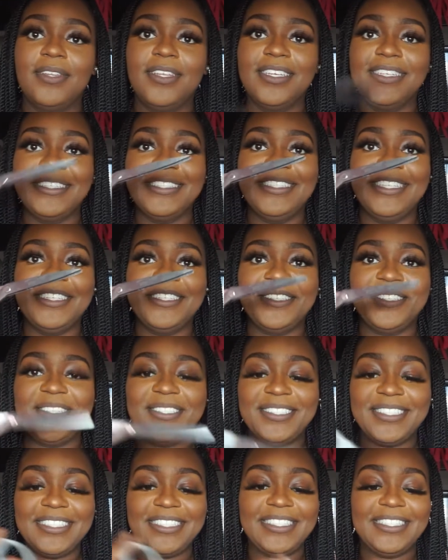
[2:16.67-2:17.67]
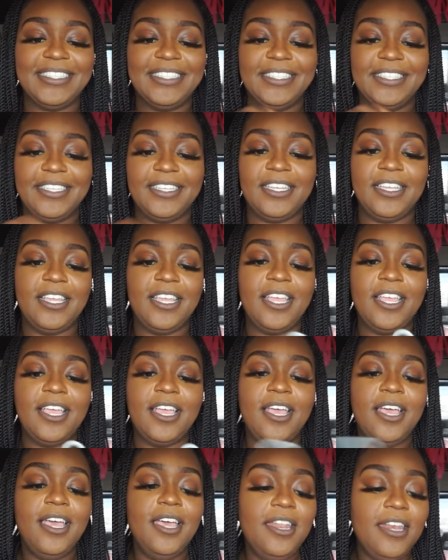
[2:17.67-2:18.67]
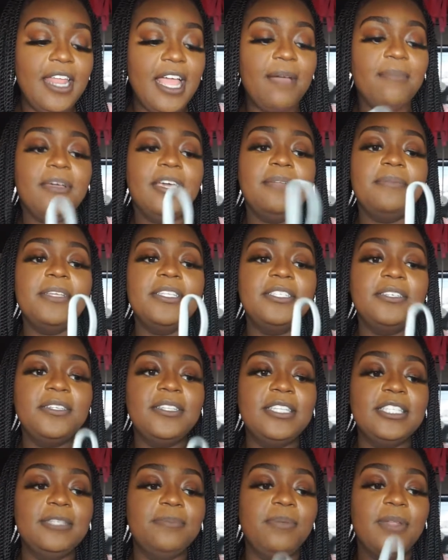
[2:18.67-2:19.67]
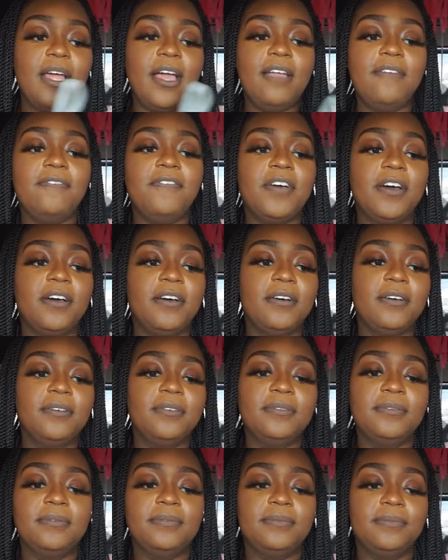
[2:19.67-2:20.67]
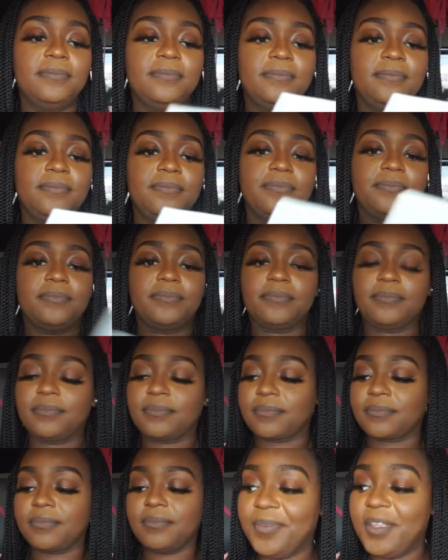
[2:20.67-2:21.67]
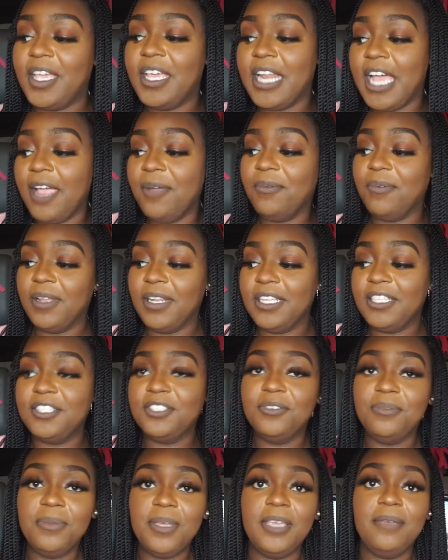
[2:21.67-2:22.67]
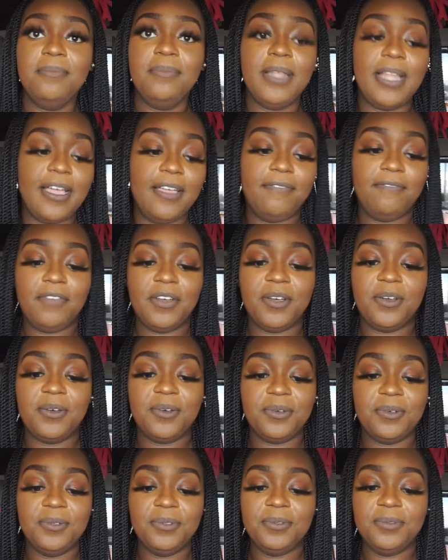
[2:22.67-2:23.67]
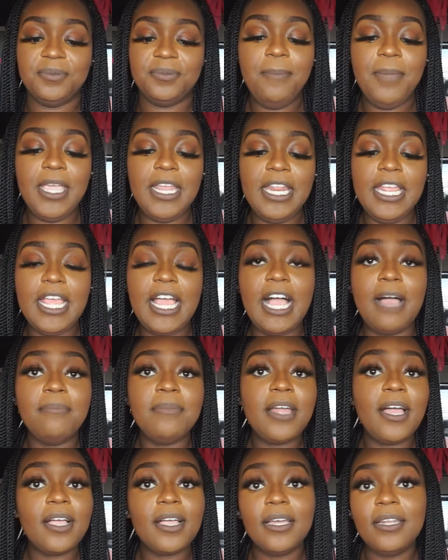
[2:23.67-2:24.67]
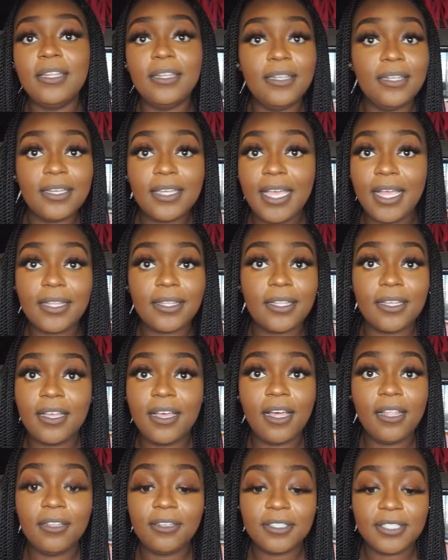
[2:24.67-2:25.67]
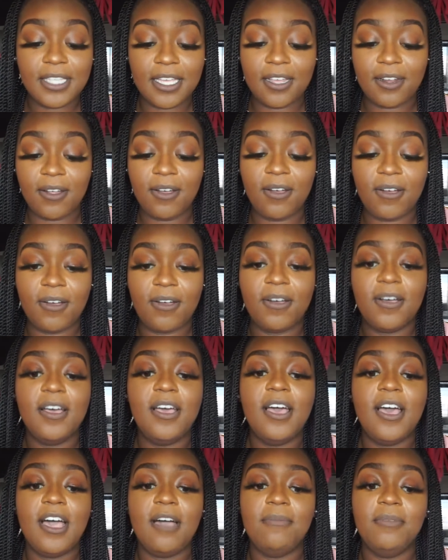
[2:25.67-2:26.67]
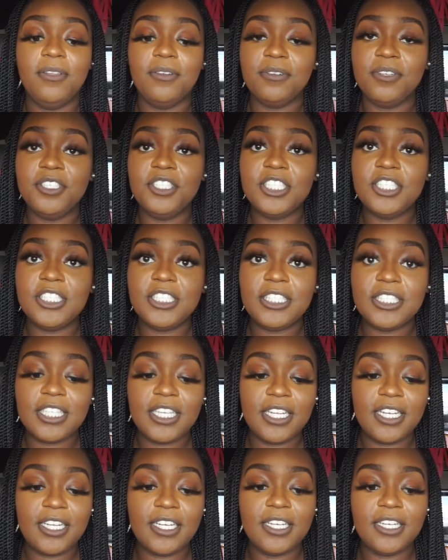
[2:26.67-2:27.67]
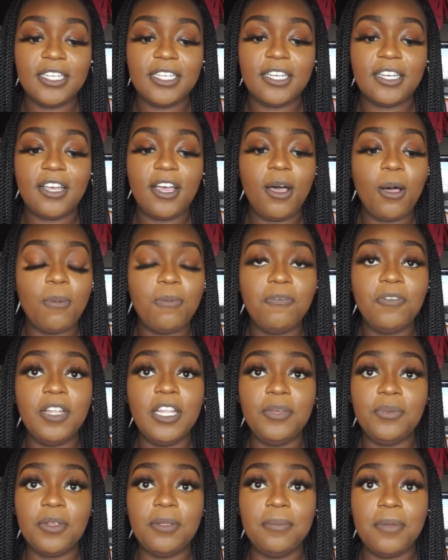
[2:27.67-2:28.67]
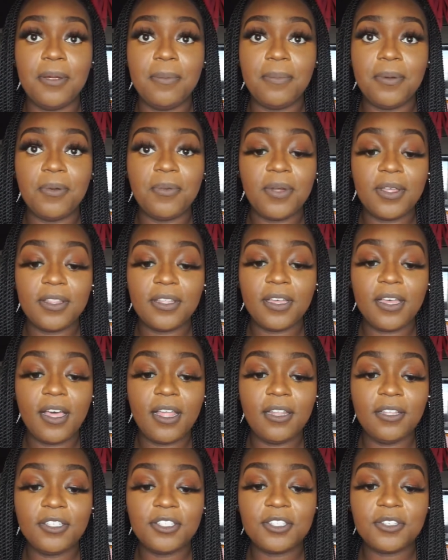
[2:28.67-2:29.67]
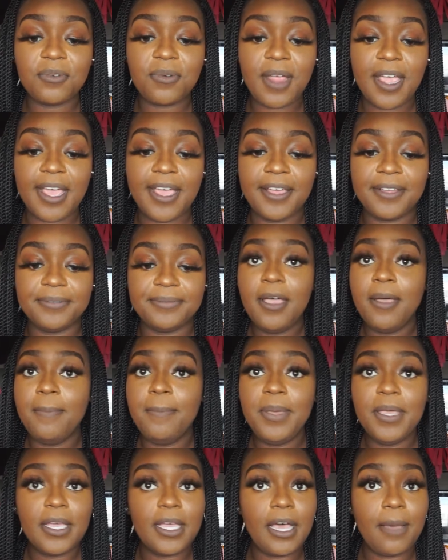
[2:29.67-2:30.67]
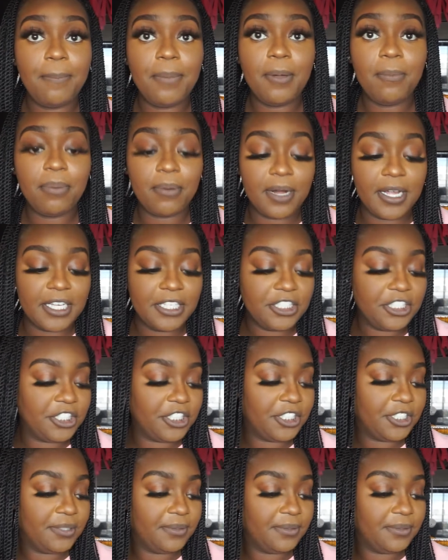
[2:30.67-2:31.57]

scissors. Now I'm gonna be doing this blindfold. And I really do mean blindfold. Meaning, I'm not gonna look at the colors at all. I'm literally just gonna hopefully remember where the colors are at, pick up a brush,